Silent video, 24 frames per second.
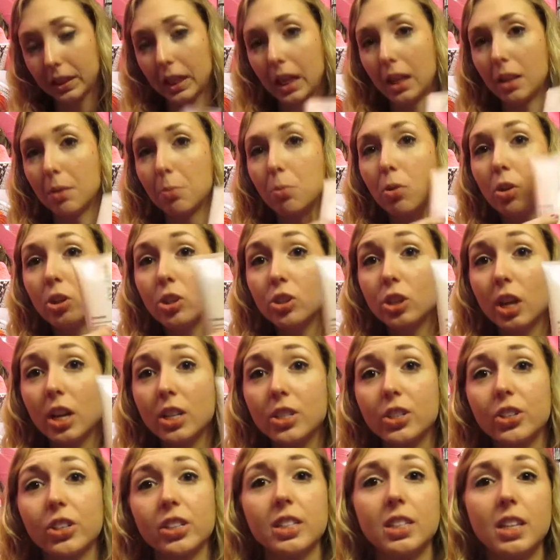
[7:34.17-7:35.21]
And the
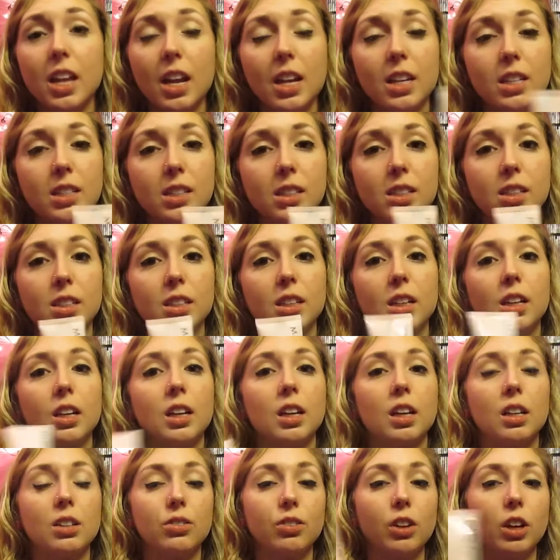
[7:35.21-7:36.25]
moisturizer is nice.
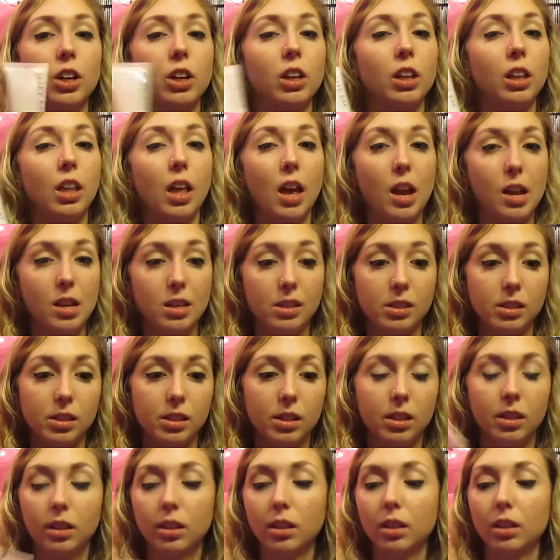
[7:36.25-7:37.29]
It's very
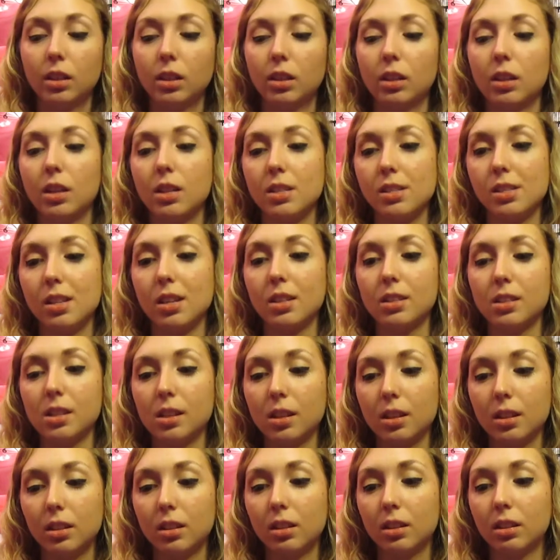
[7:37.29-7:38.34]
light. It
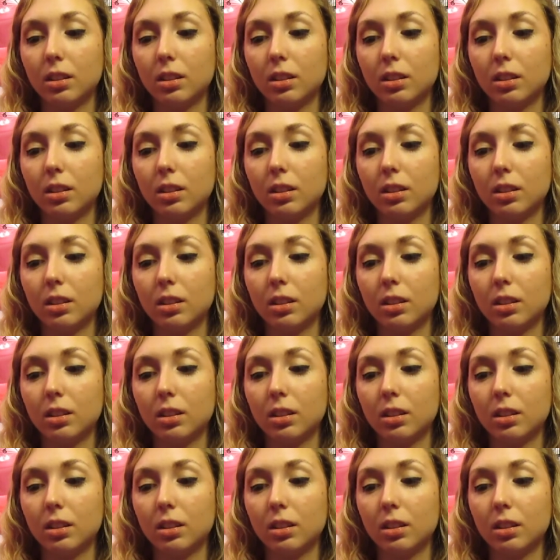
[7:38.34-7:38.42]
doesn't